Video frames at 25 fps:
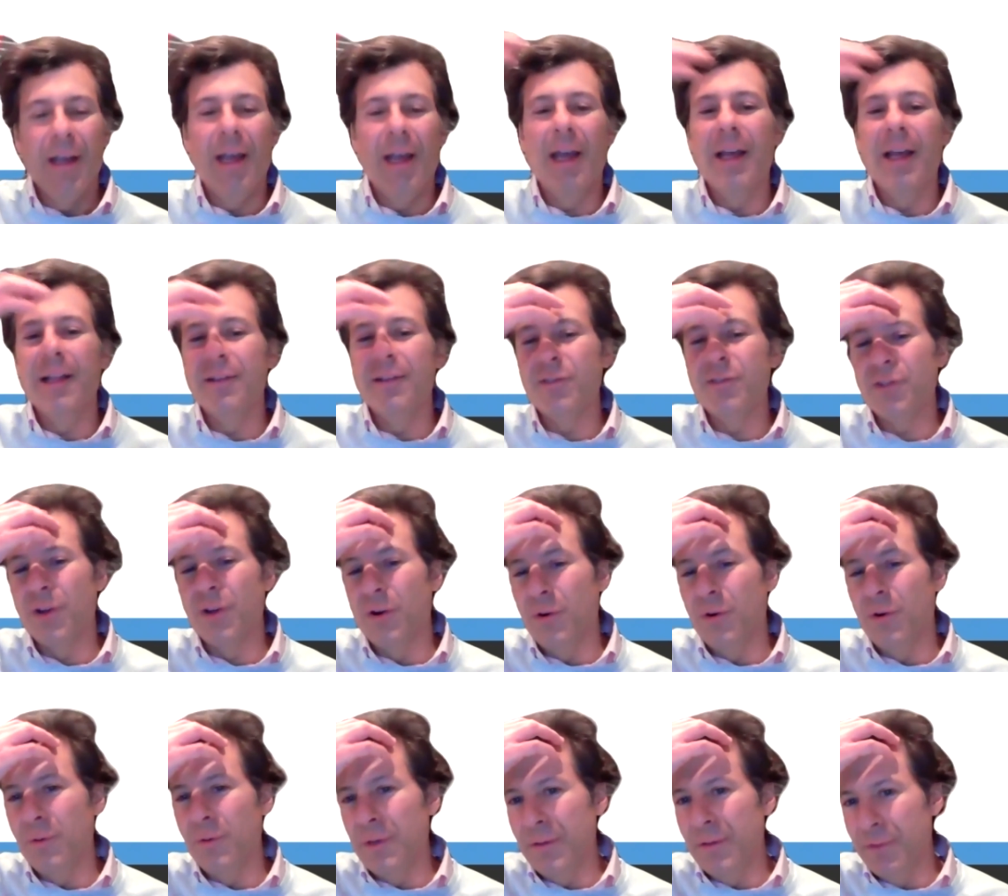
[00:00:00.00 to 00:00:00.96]
And
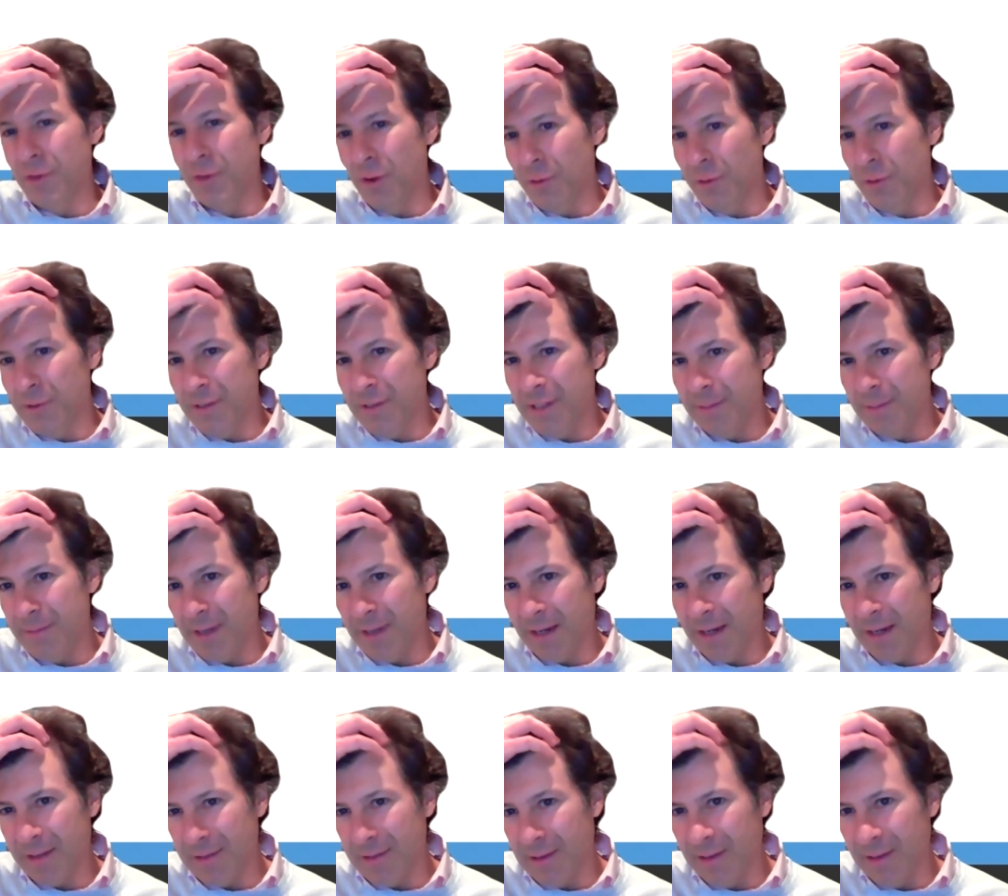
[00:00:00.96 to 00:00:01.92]
so even though it seems
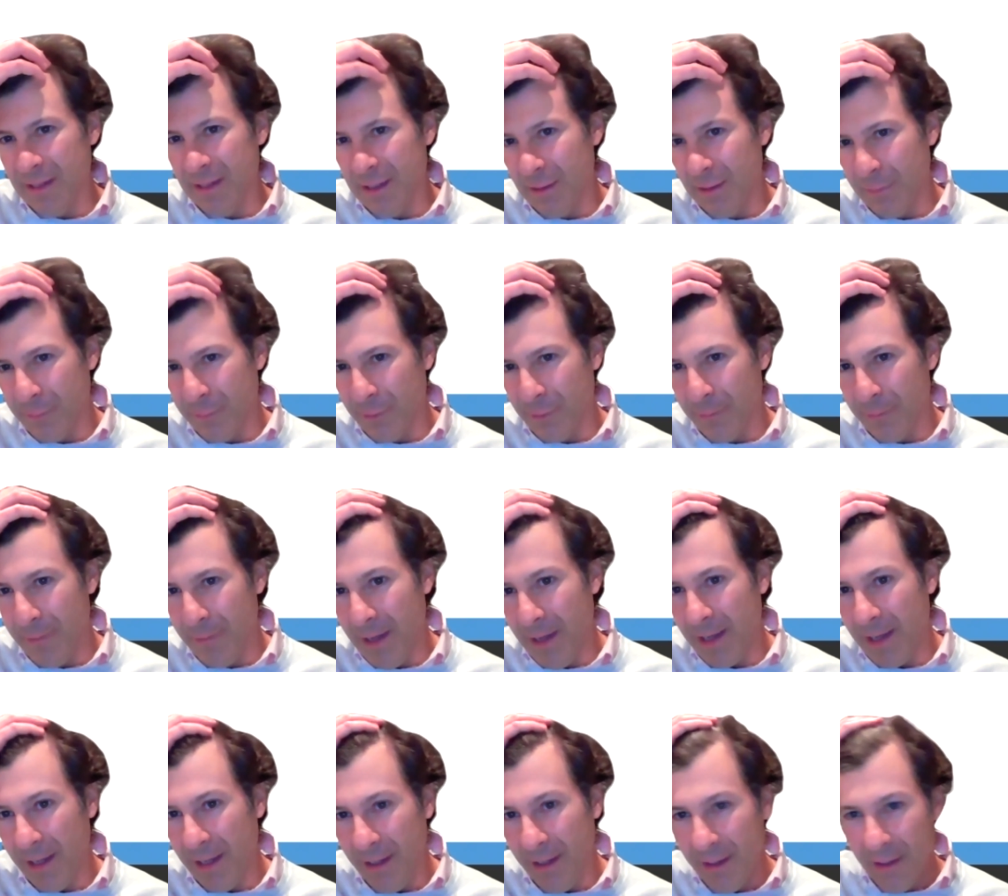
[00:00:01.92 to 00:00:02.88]
like it's a little for
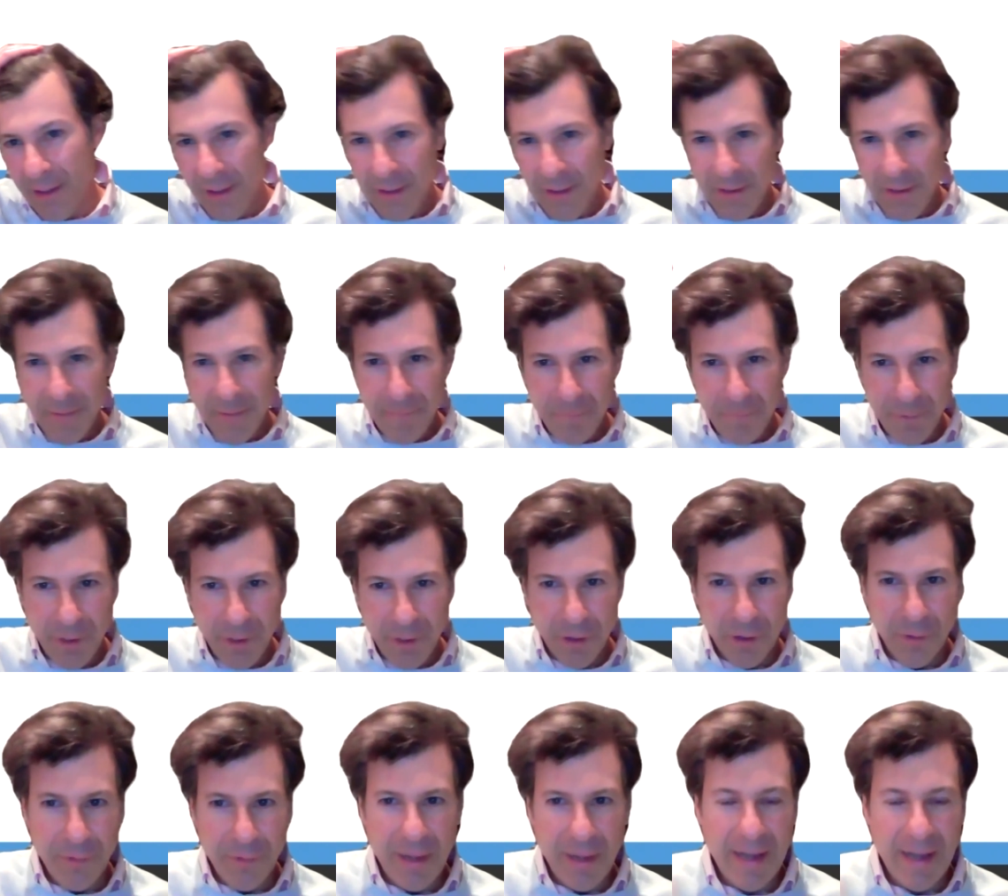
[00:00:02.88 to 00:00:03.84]
me, you
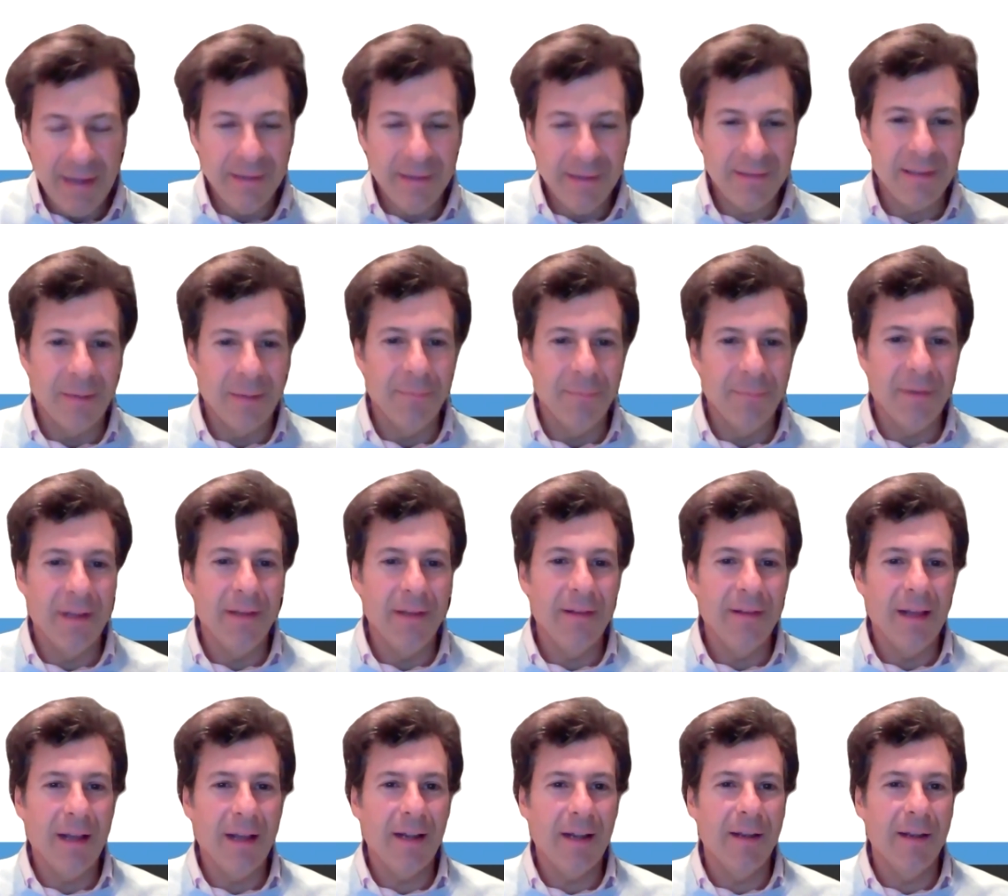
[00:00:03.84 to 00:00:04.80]
know, that's
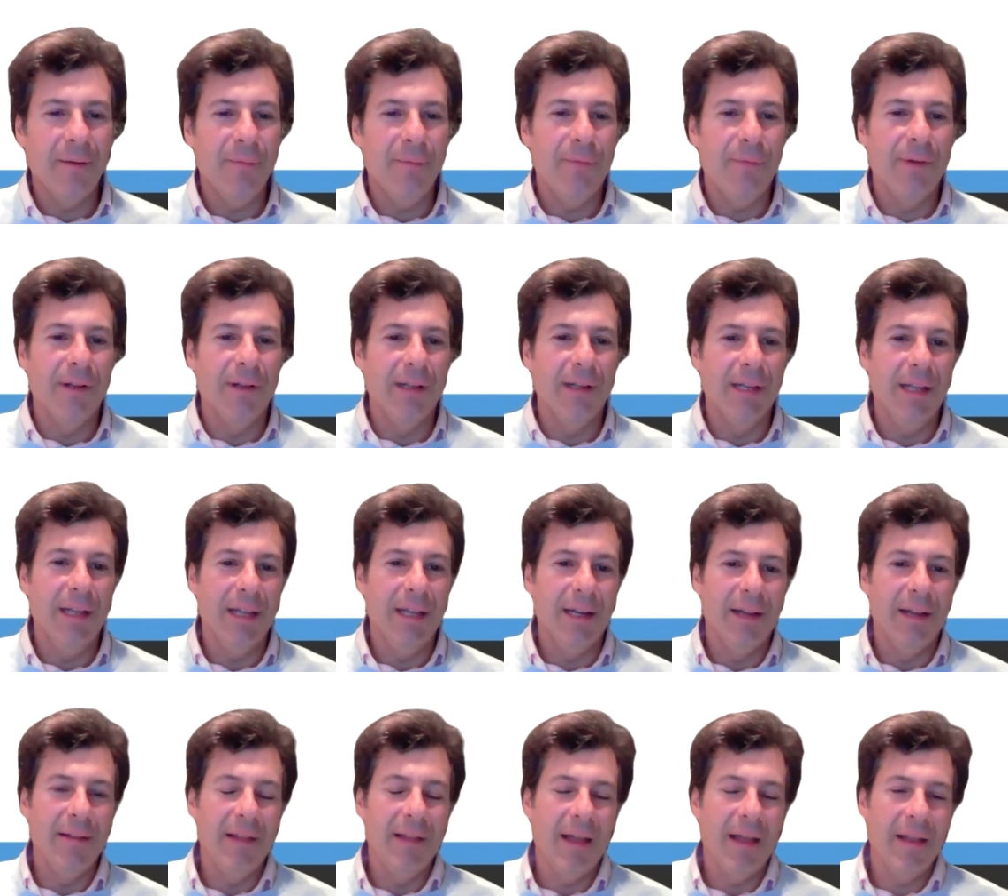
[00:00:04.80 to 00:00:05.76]
something that could fill
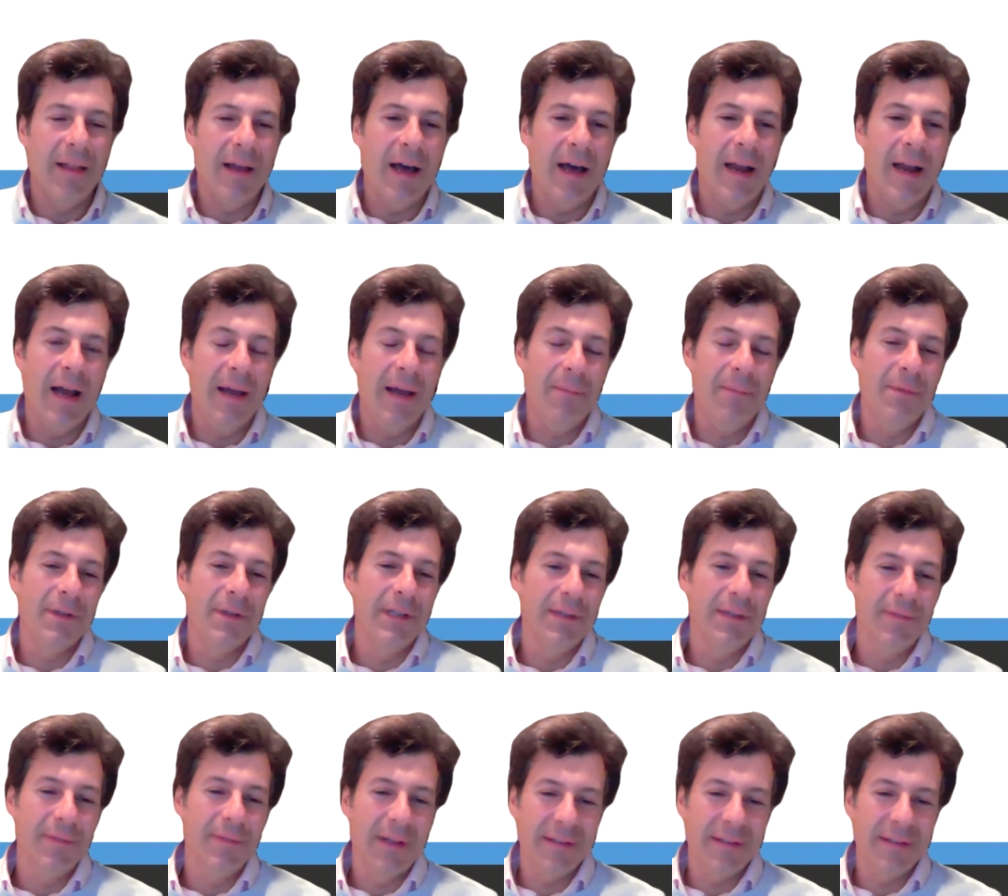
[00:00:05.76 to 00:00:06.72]
in. And I
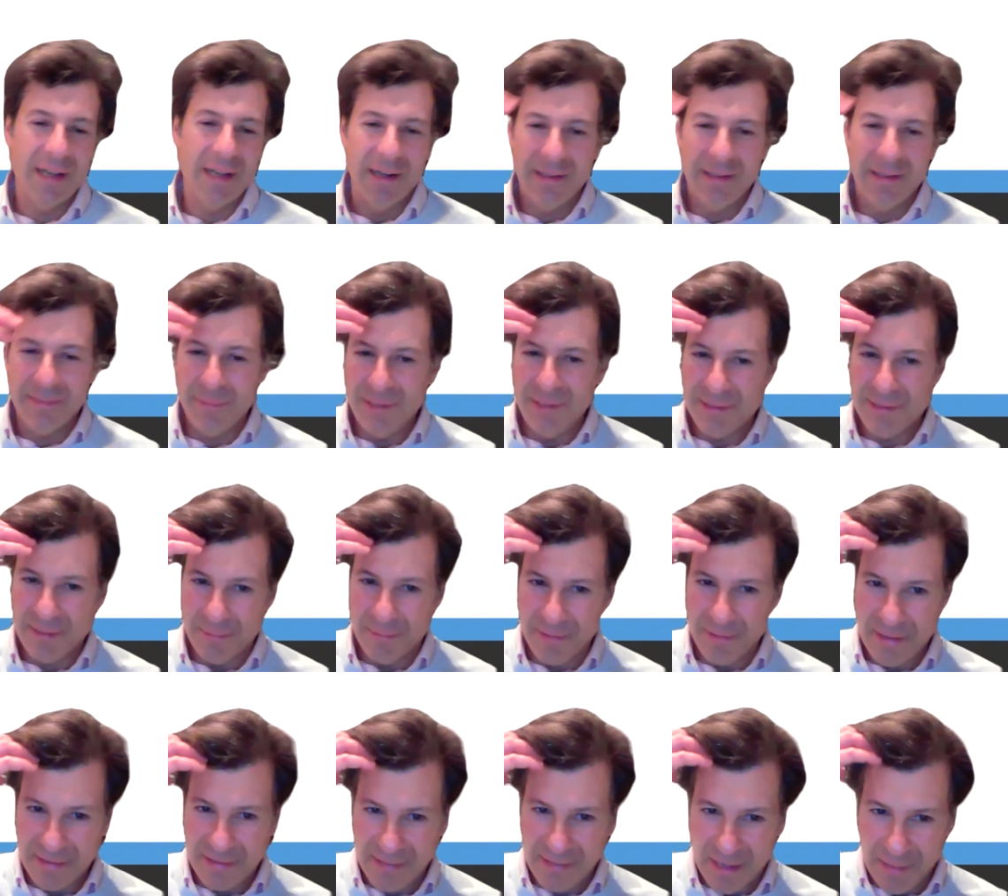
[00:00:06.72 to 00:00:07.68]
believe that's going to be
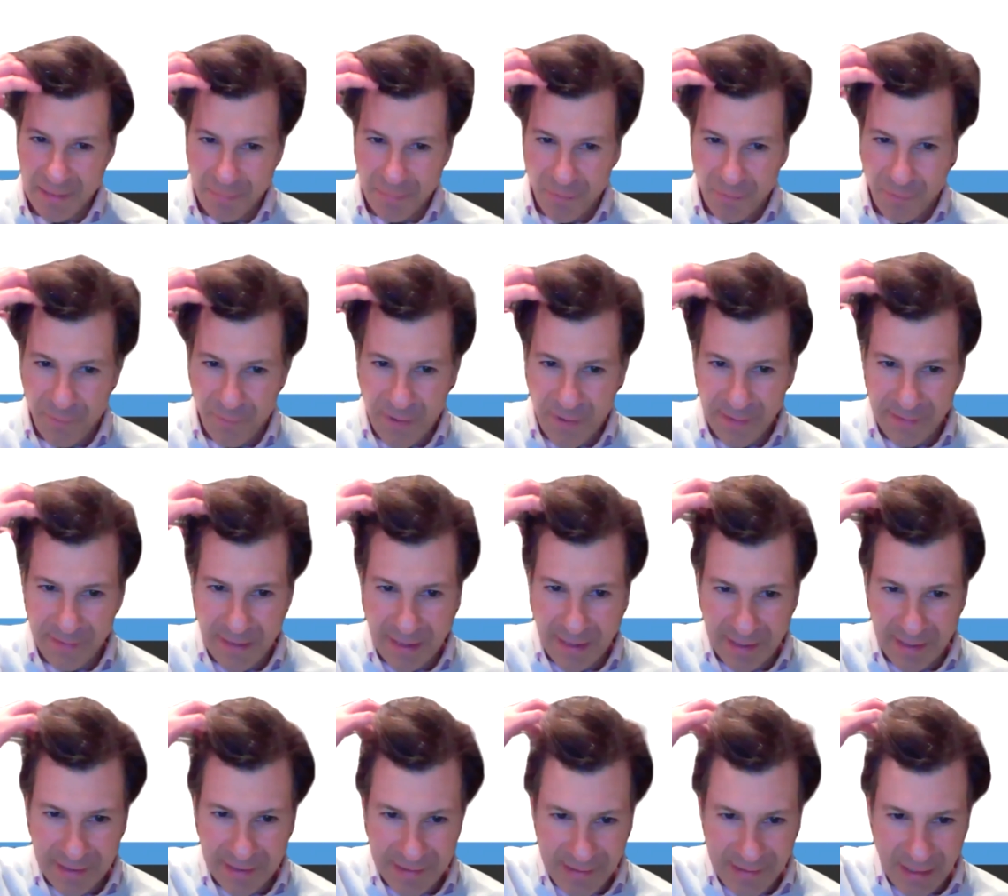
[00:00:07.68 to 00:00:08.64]
something that's going to prevent
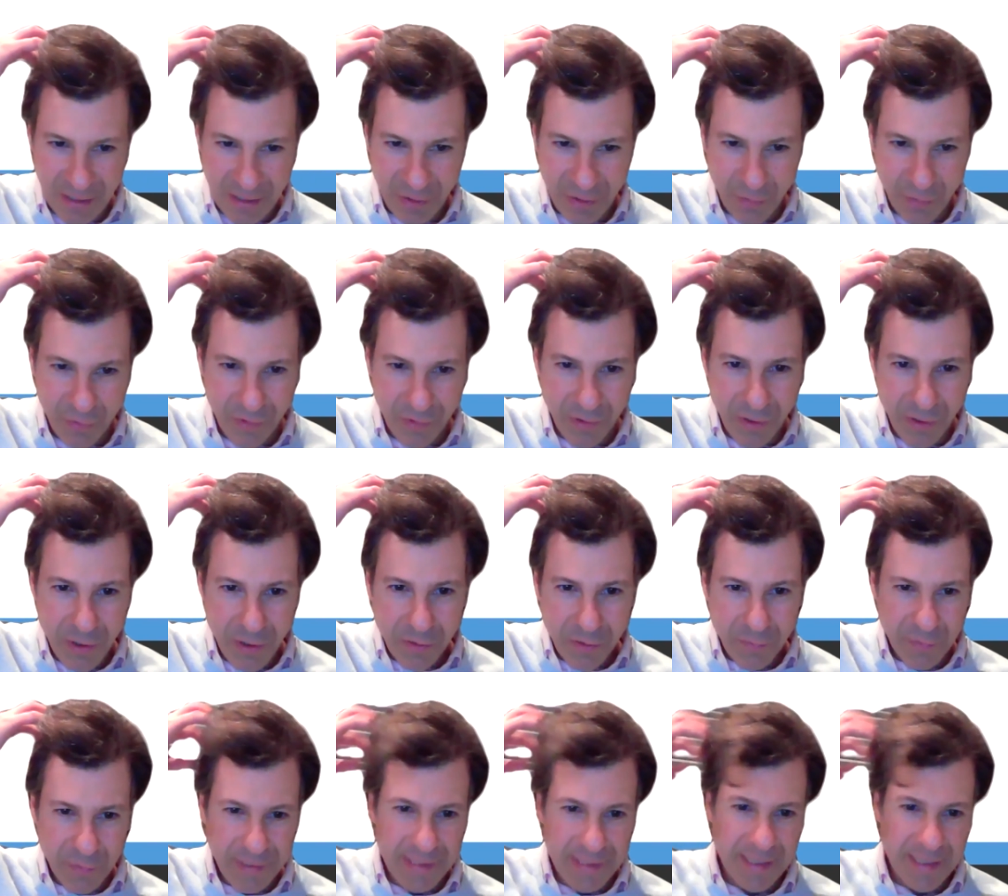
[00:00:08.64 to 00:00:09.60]
that continual
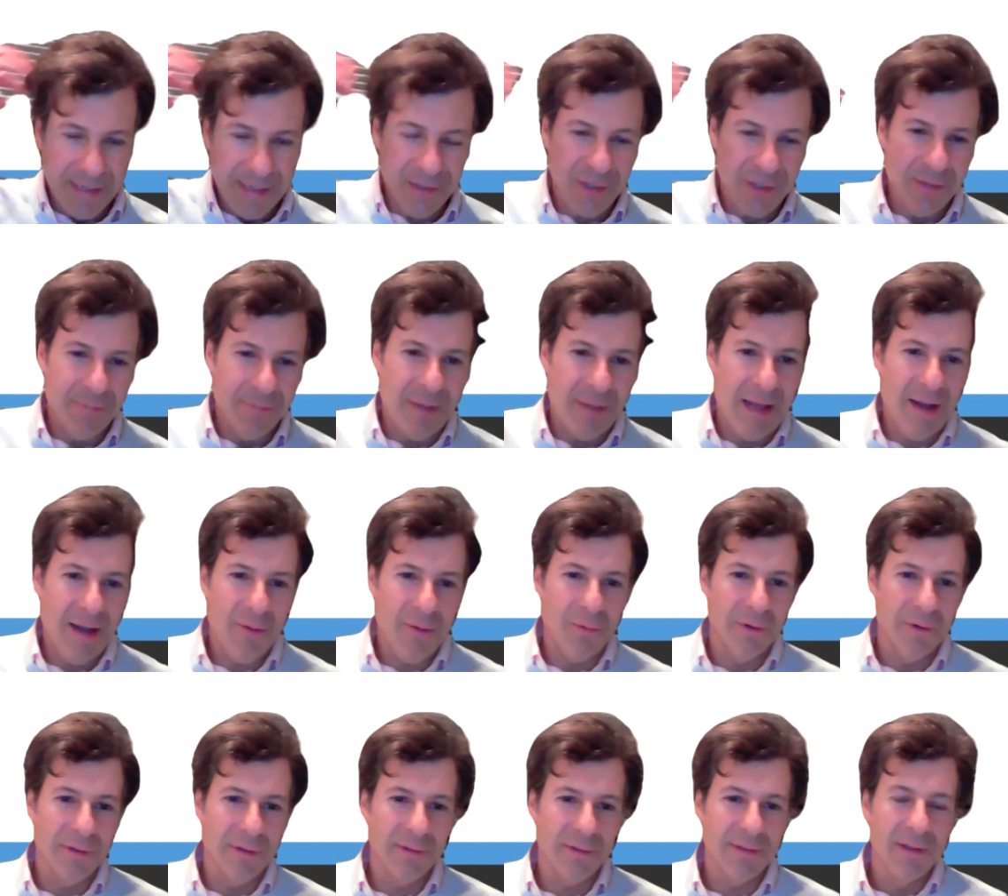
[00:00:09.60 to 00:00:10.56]
recession
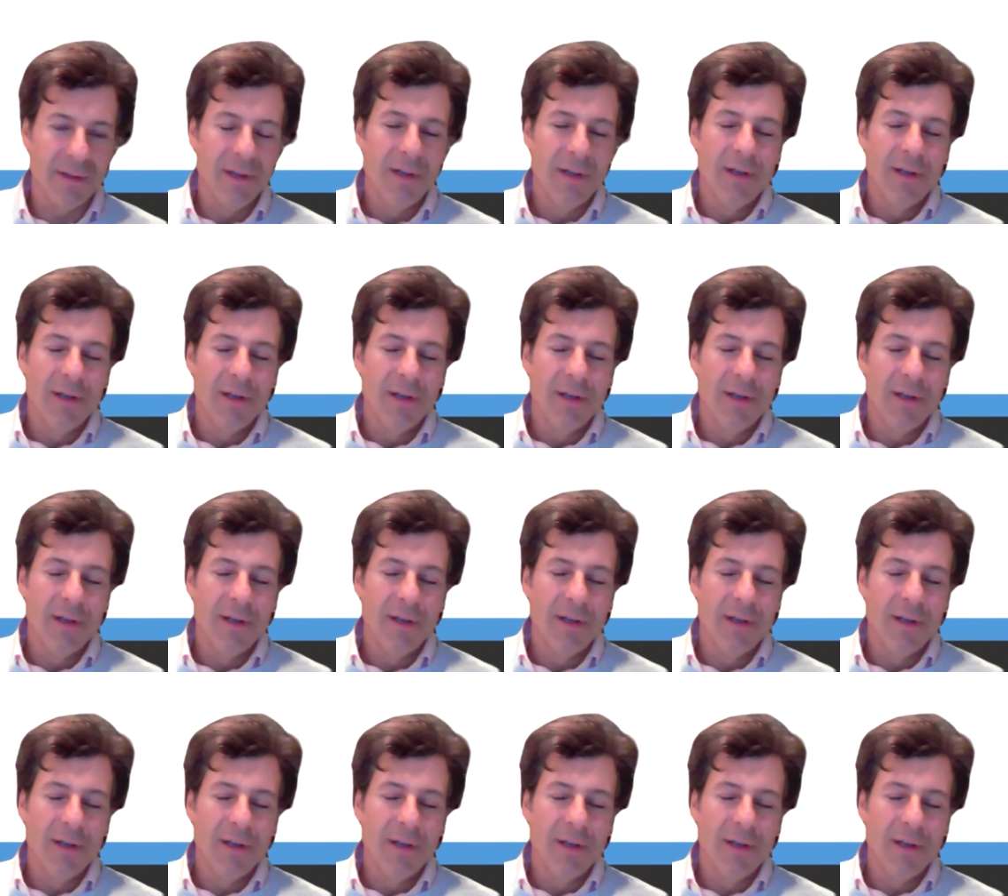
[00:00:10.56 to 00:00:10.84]
backwards.